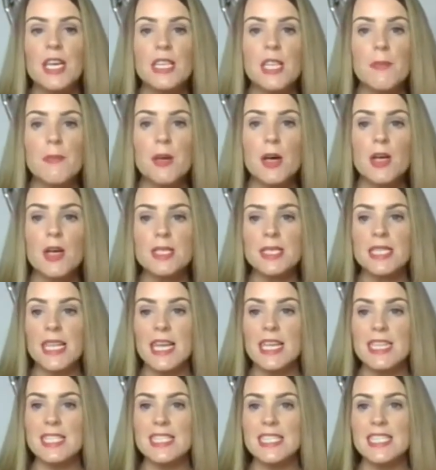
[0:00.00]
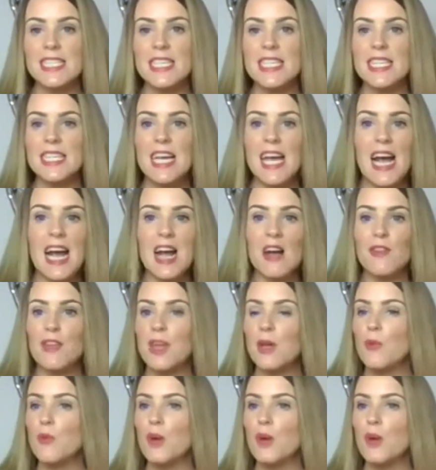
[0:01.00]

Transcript: their personality, how they